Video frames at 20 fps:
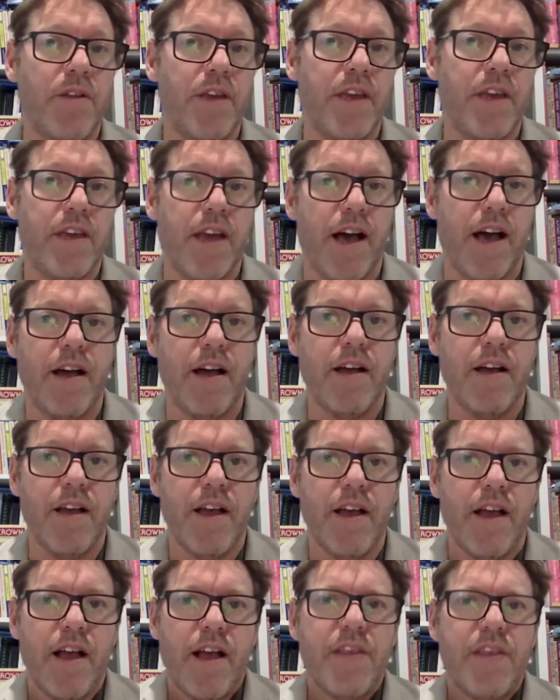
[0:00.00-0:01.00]

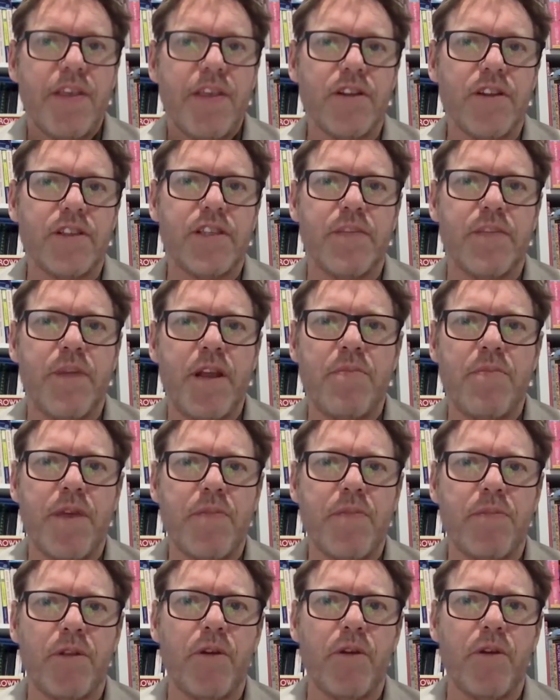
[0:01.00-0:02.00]
There's not so many
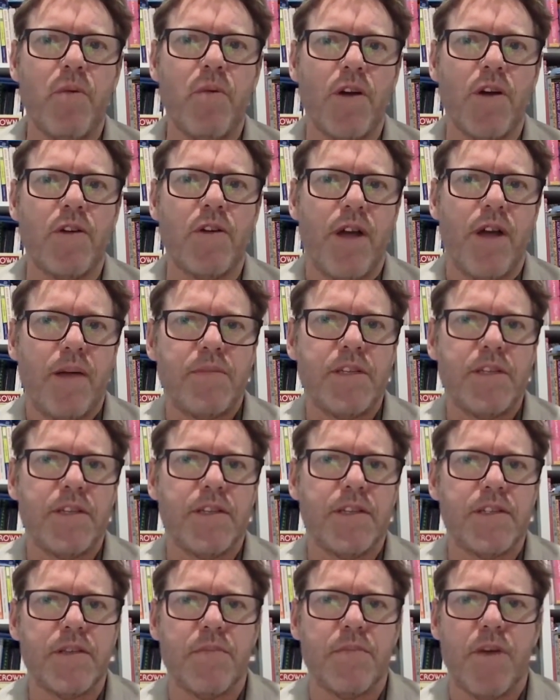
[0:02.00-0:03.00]
people who wander up to
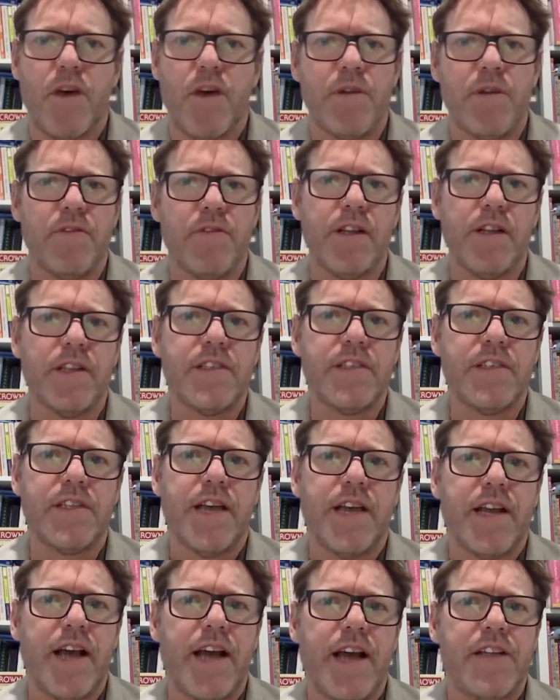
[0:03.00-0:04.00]
the suburban real
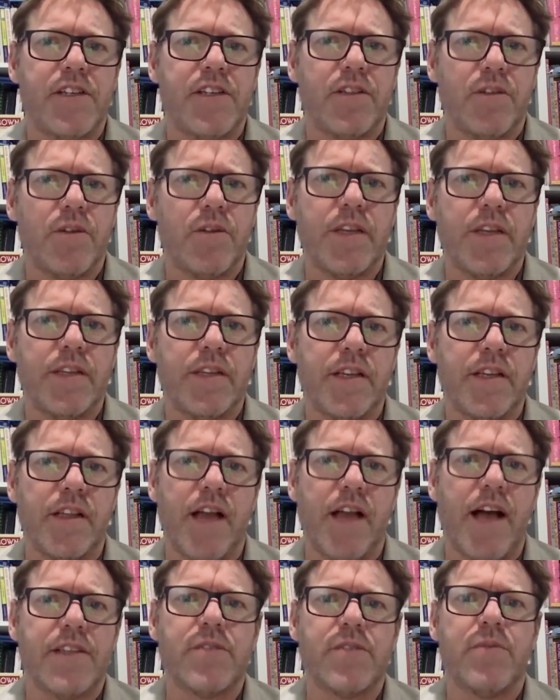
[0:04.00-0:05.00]
estate agent, look in the
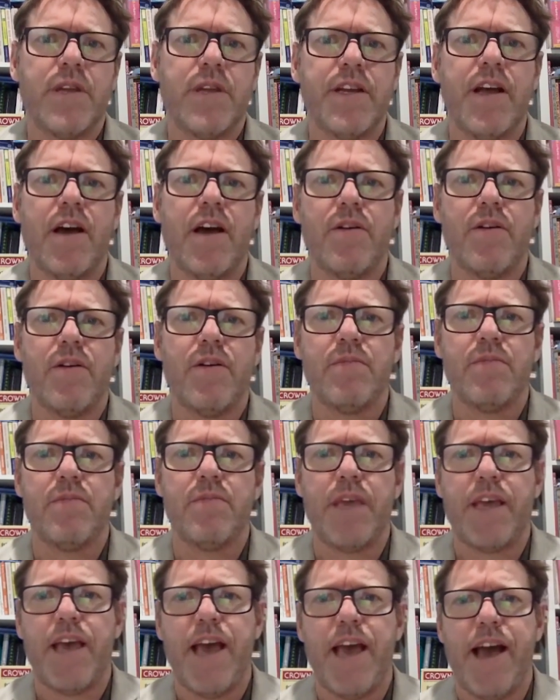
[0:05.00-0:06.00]
glass window and
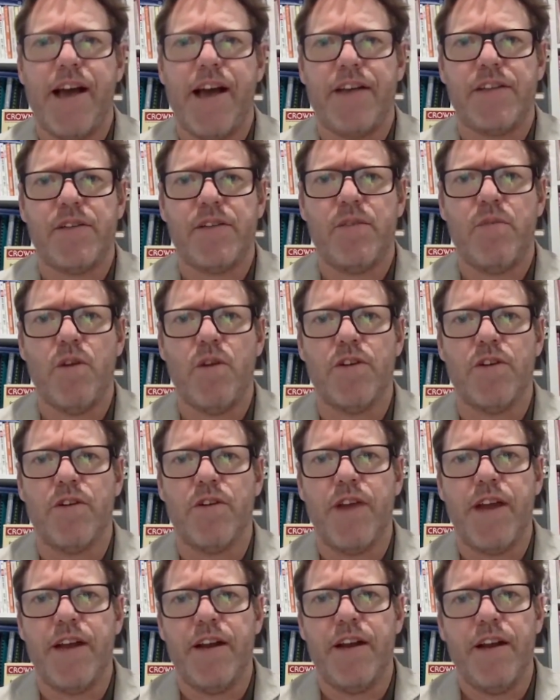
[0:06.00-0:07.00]
pick a house and
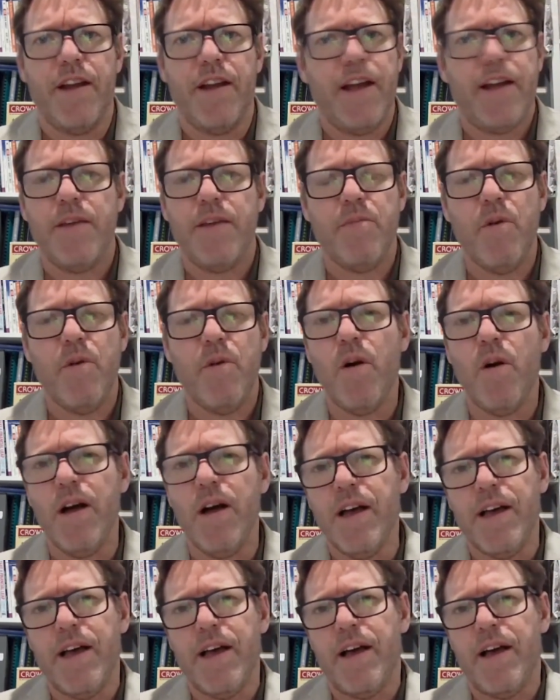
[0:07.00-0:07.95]
wander in anymore.